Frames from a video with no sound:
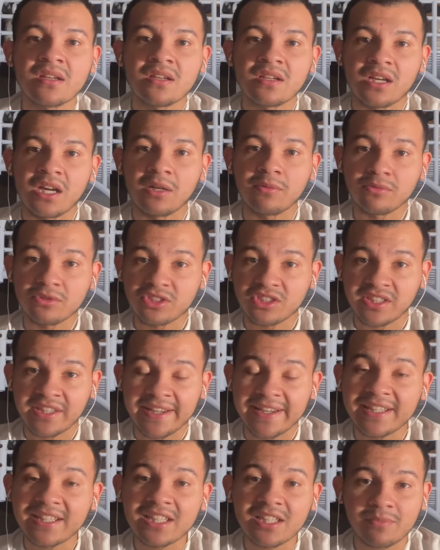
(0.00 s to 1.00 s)
I was
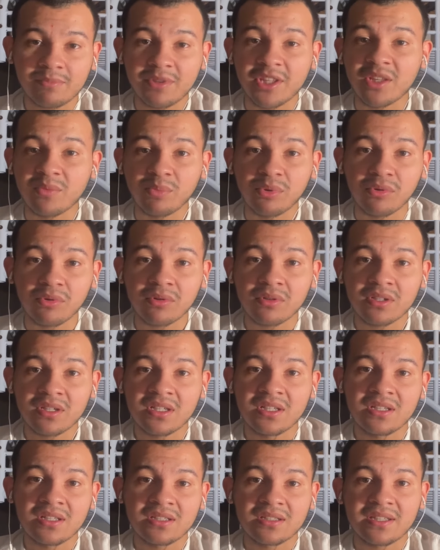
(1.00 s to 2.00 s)
telling people
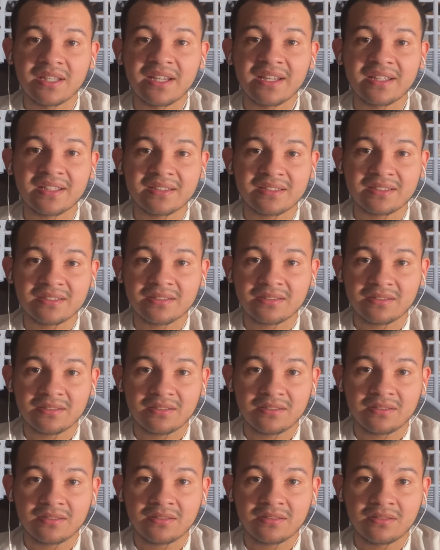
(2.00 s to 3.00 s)
that
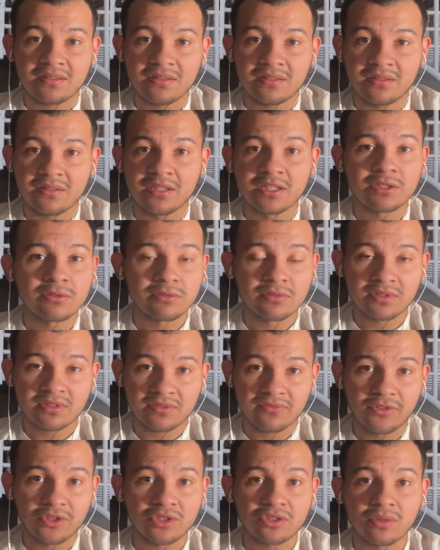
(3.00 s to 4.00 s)
this was,
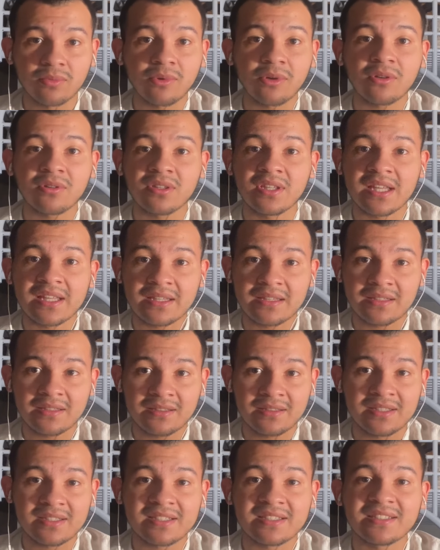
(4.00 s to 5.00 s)
first of all, that
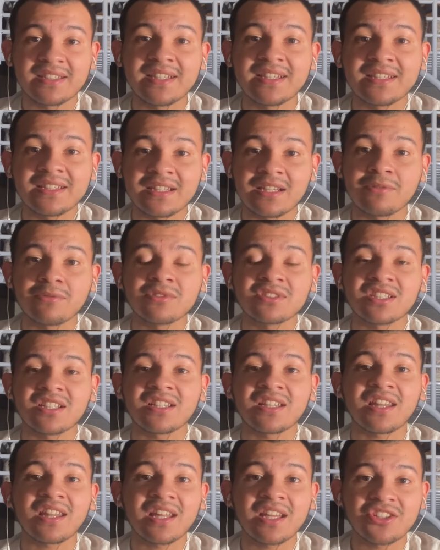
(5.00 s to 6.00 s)
this thing that was
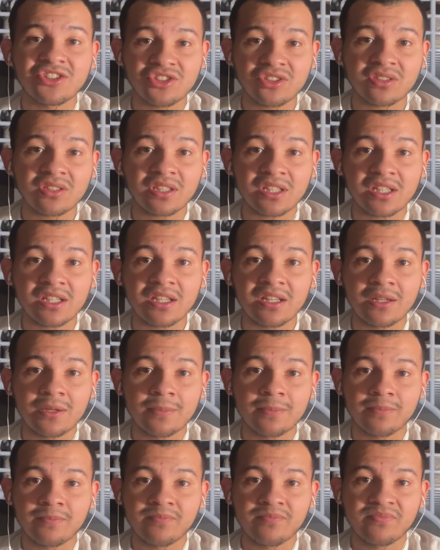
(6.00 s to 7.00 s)
allegedly
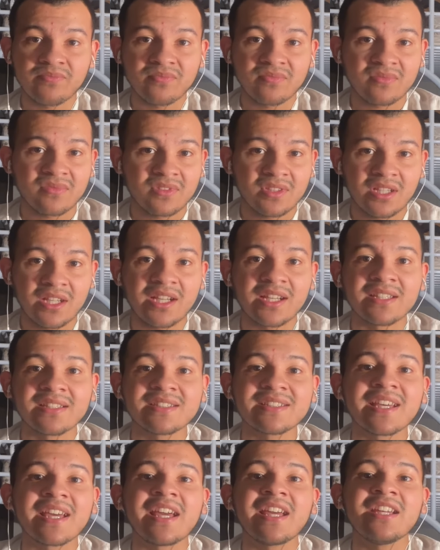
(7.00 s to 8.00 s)

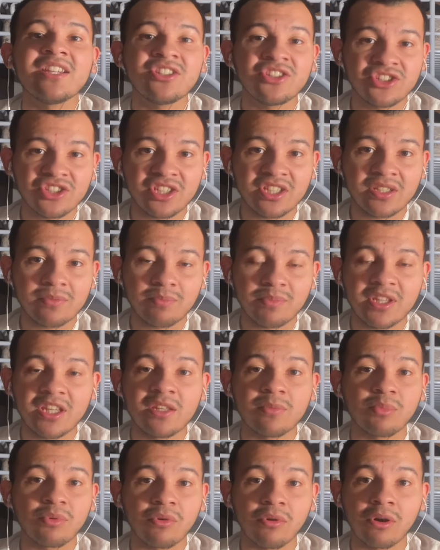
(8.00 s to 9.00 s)
contaging
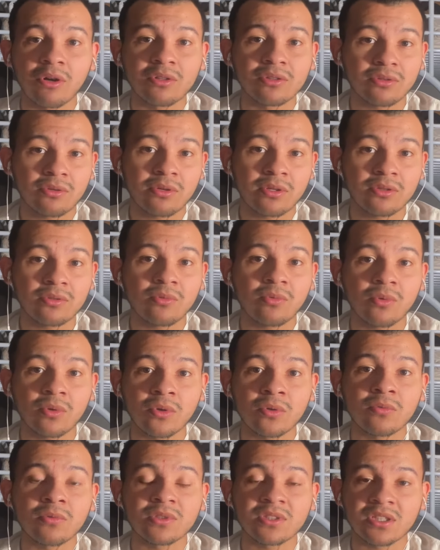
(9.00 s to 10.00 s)
people all throughout the
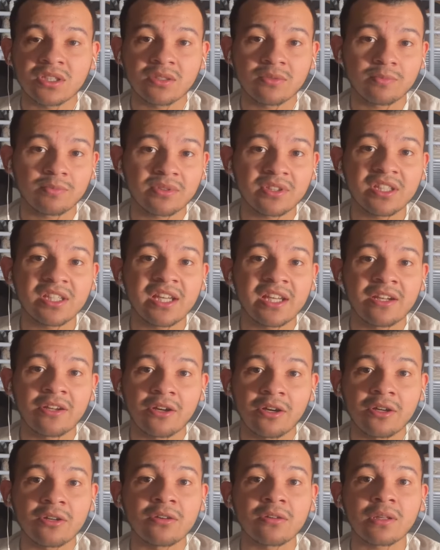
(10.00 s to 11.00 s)
world was a complete and
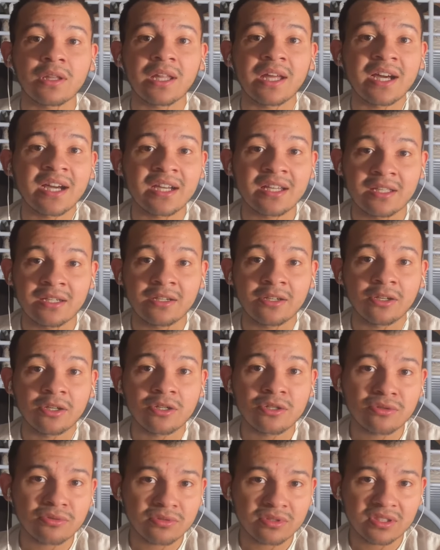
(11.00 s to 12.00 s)
utter lie and a
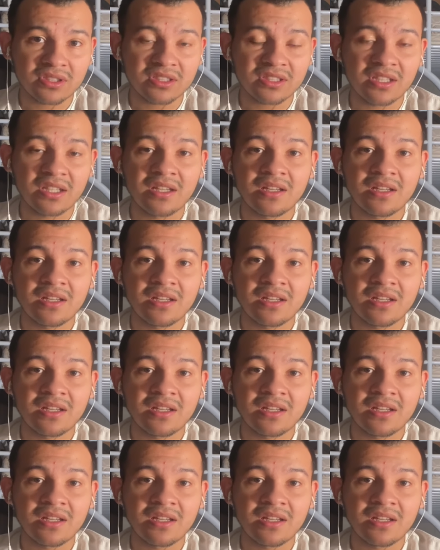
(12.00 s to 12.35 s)
hoax.